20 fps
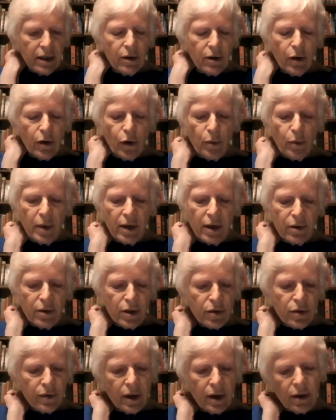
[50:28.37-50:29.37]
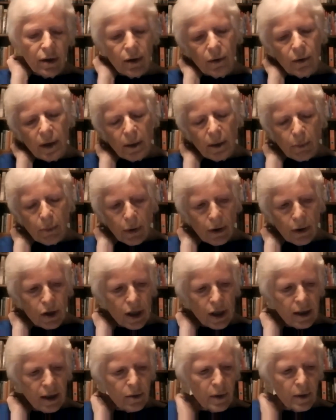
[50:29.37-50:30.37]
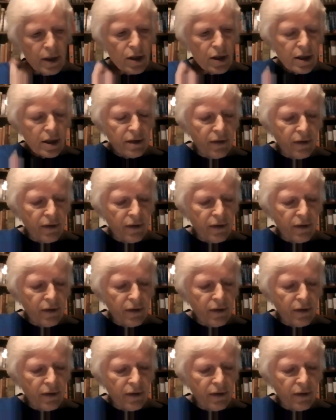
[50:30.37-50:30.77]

a home here in Toronto in a project we just